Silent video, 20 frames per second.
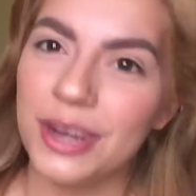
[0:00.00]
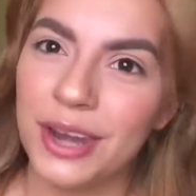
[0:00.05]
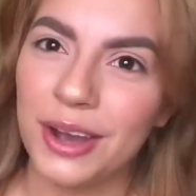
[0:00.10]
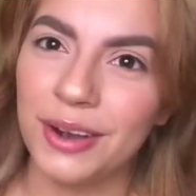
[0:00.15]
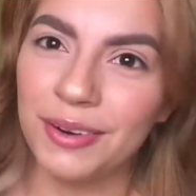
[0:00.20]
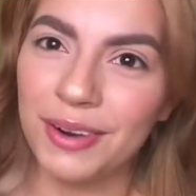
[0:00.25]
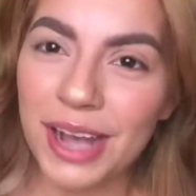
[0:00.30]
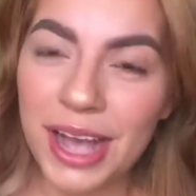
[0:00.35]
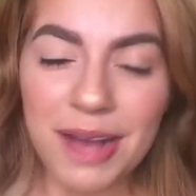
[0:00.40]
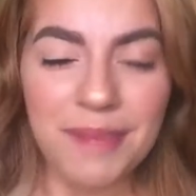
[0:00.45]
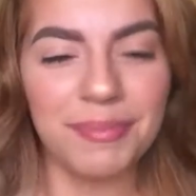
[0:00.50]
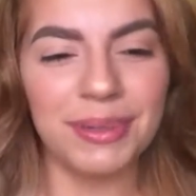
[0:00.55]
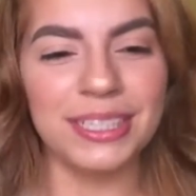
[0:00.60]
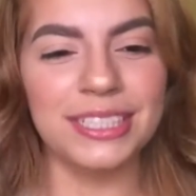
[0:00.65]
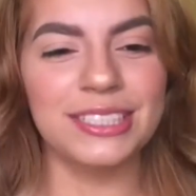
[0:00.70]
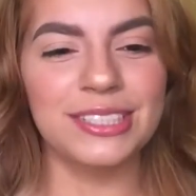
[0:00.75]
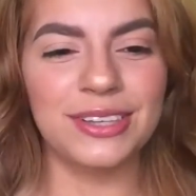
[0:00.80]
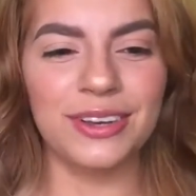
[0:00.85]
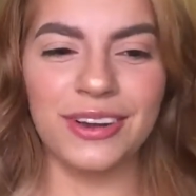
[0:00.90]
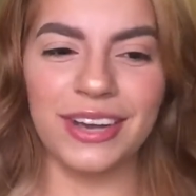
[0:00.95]
no but
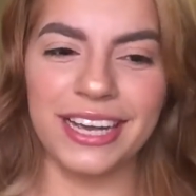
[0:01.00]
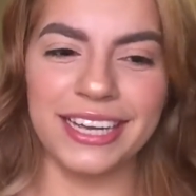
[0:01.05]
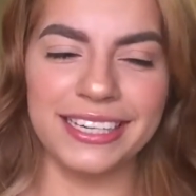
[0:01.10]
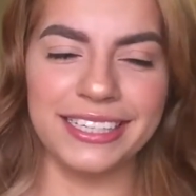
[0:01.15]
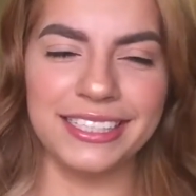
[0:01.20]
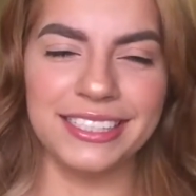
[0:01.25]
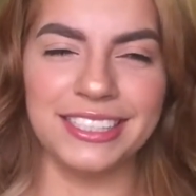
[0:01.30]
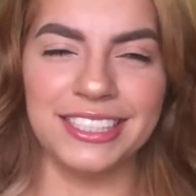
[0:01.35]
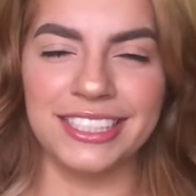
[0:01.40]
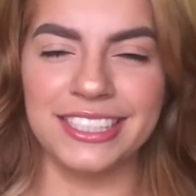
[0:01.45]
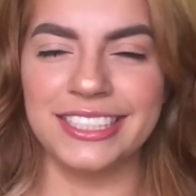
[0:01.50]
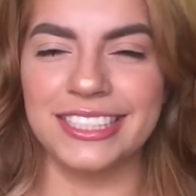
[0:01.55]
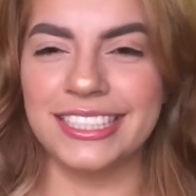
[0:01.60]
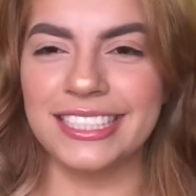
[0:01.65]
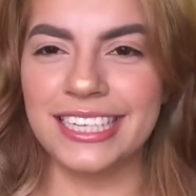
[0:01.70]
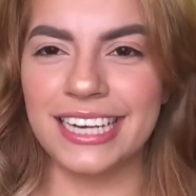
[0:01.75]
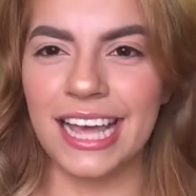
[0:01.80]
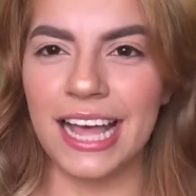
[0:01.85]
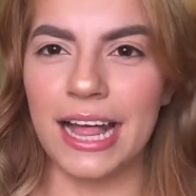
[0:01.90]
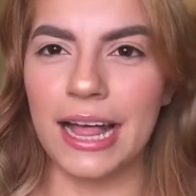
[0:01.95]
let's go ahead and
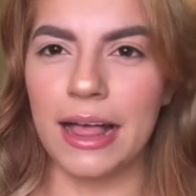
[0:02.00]
just